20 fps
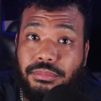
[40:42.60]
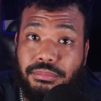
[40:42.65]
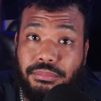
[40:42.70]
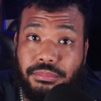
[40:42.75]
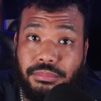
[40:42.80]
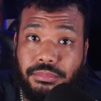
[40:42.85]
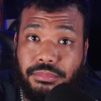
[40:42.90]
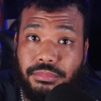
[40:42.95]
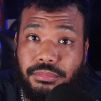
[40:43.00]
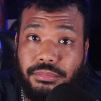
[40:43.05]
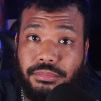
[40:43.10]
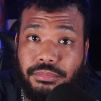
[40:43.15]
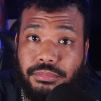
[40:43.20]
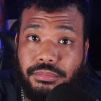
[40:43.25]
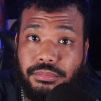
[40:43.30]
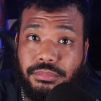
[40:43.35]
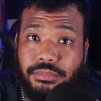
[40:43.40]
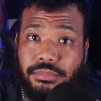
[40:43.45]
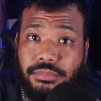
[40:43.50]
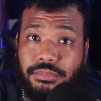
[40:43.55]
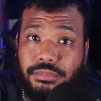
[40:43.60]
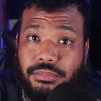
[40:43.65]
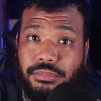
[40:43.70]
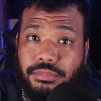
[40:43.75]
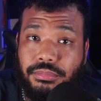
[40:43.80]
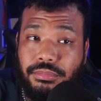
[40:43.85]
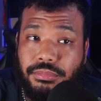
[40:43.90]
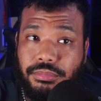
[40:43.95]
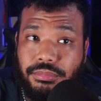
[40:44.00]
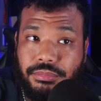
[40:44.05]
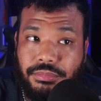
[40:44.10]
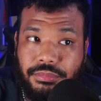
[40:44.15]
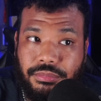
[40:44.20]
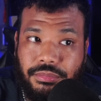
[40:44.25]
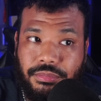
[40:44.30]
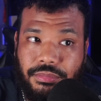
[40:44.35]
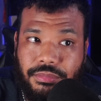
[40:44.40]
Nobody speaks.